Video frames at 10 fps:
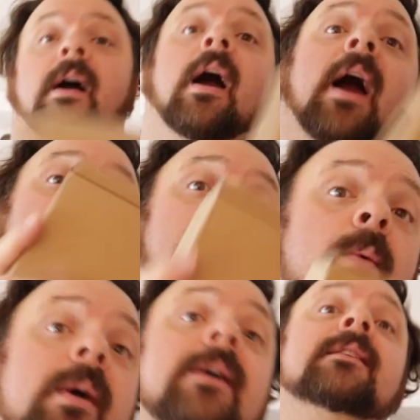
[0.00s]
Alright,
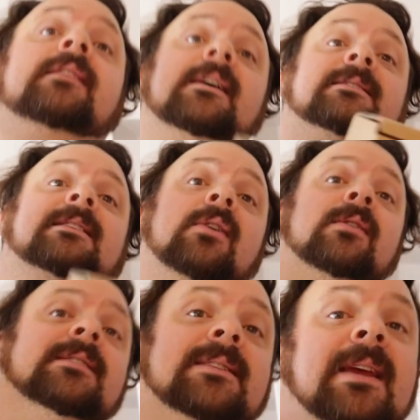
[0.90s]
we're gonna test
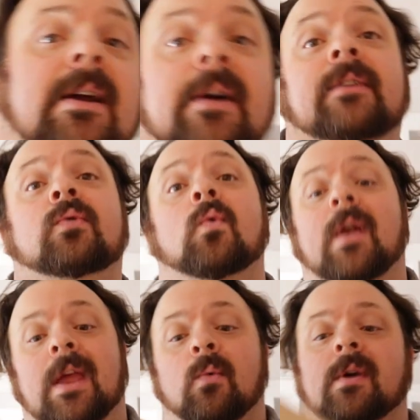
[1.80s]
out this E R
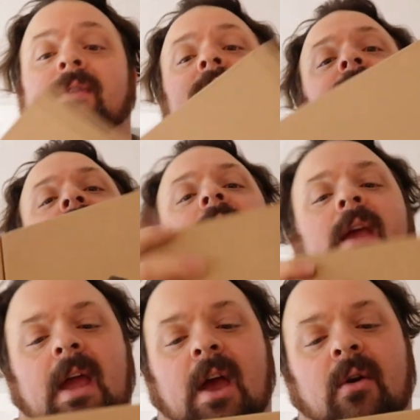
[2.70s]
twenty with this
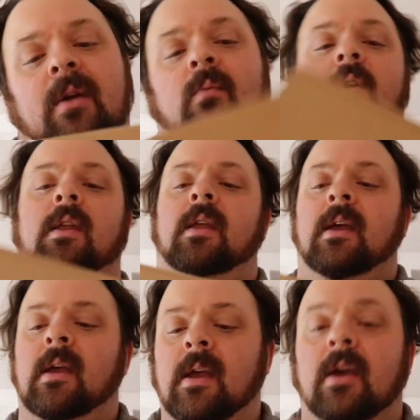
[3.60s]
Eryone
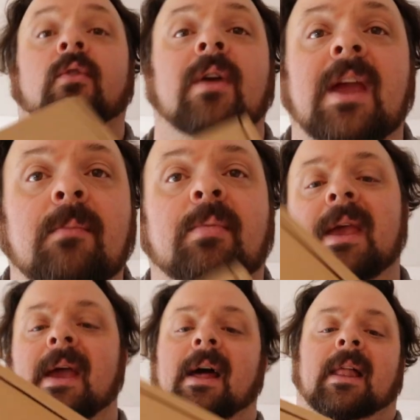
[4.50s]
green
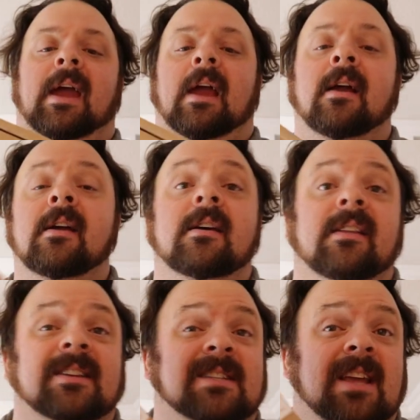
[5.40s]
P L A.
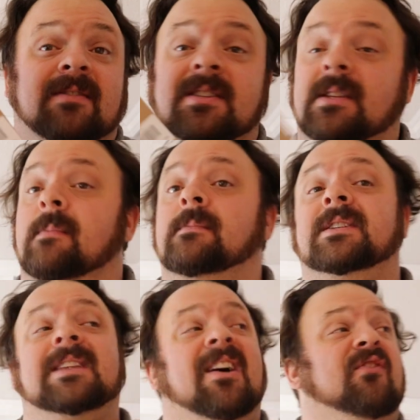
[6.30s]
This stuff's some
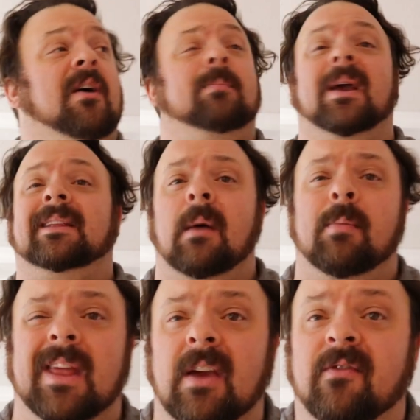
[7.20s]
stuff I picked up
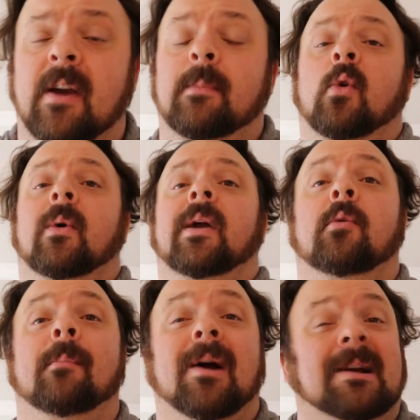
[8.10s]
I think February
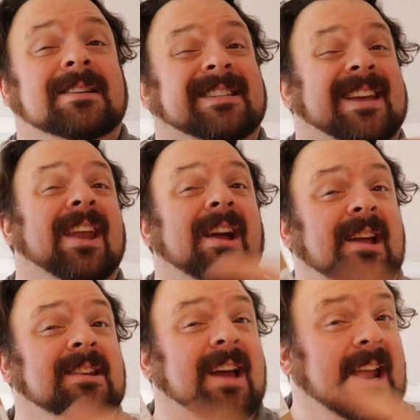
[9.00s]
or March. It's got
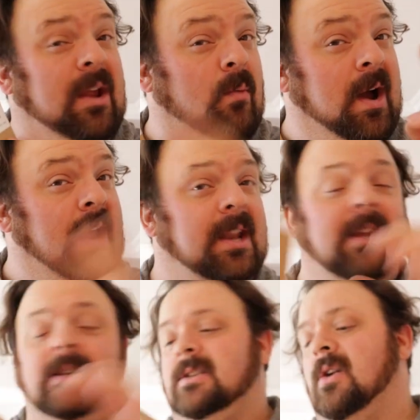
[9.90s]
untidy
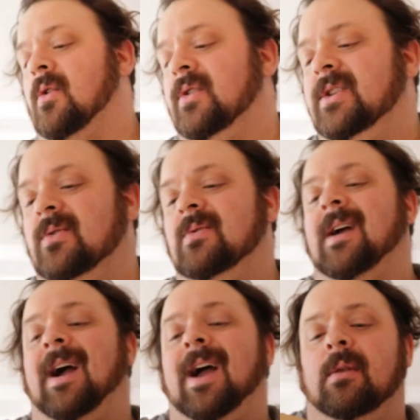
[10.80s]
winding, so do
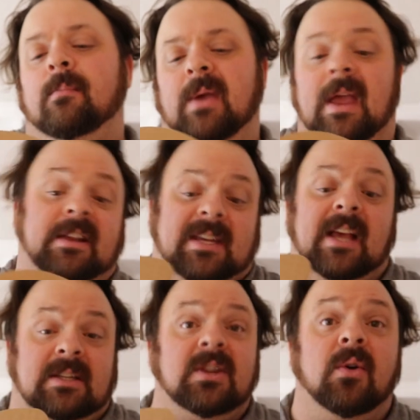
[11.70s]
not be, it
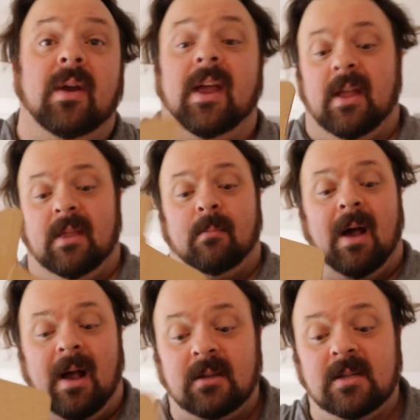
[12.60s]
says so right on the
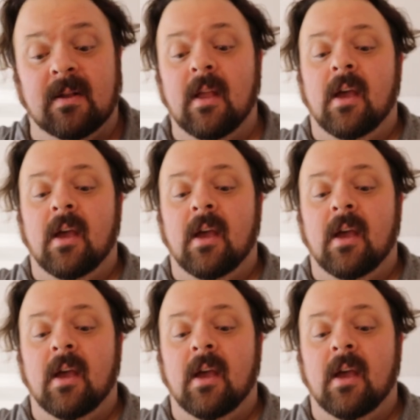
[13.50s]
box,